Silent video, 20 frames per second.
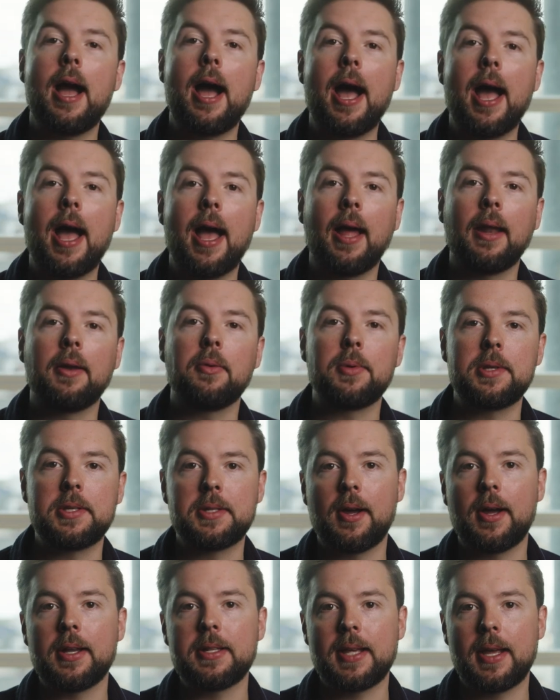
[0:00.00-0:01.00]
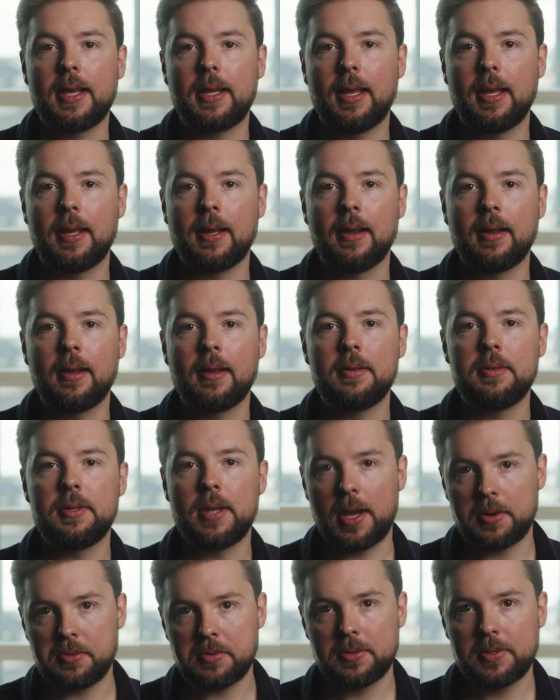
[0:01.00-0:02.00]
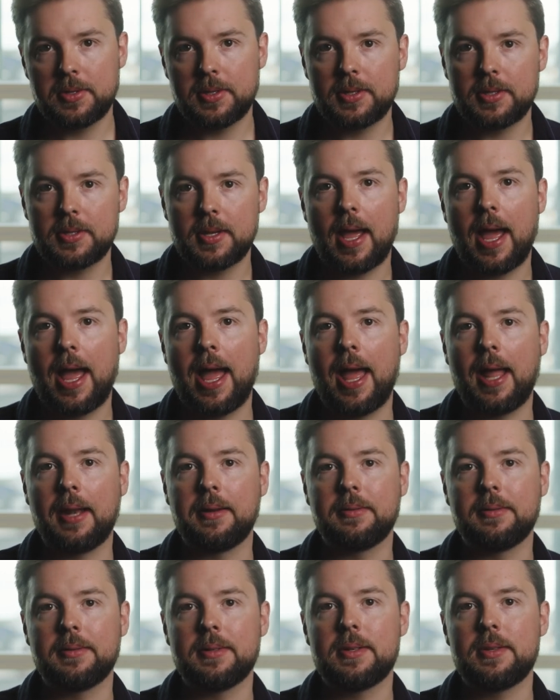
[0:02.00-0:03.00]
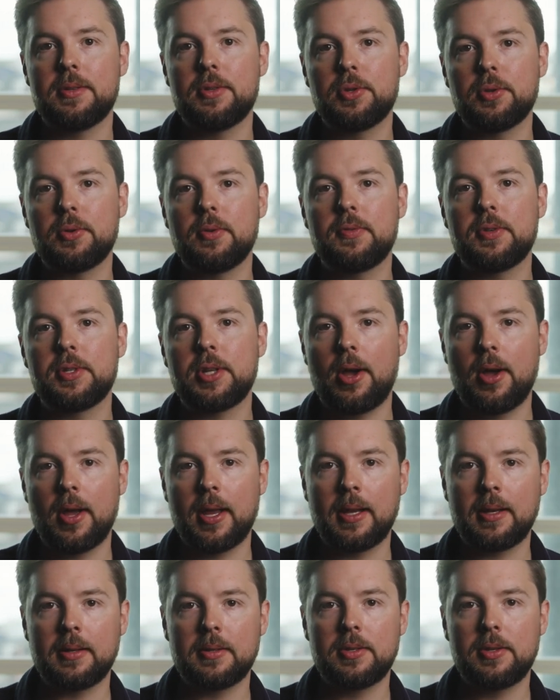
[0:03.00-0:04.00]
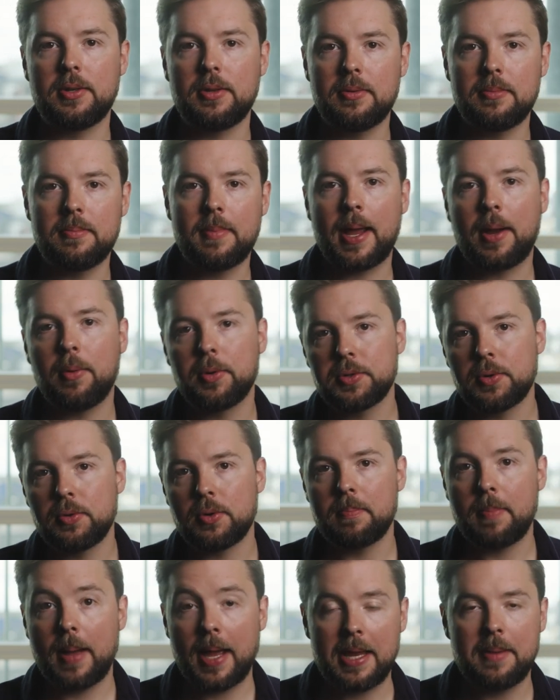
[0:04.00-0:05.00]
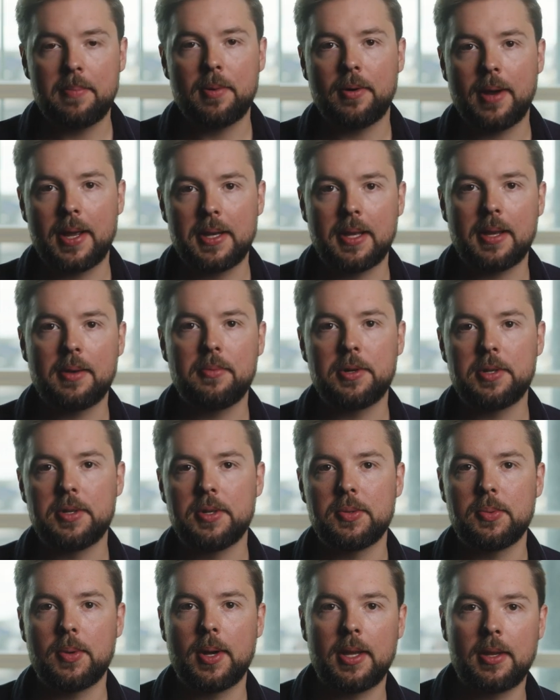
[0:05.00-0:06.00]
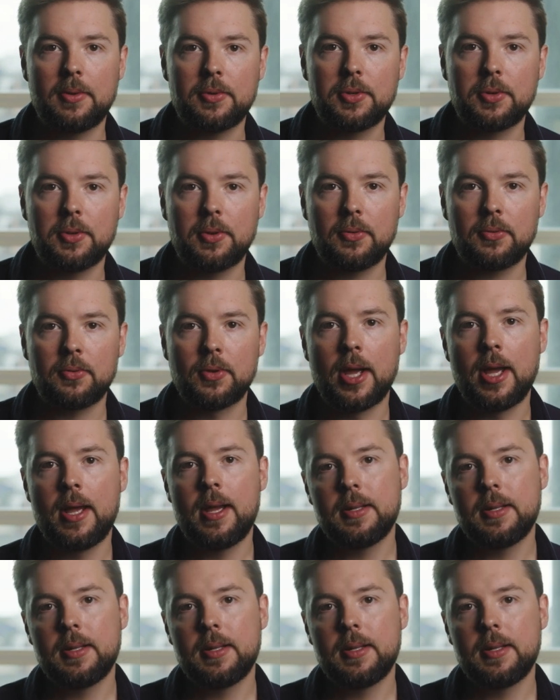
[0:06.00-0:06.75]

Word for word: and we started taking notes and sort of starting to make what's called a paper edit, which is where you sort of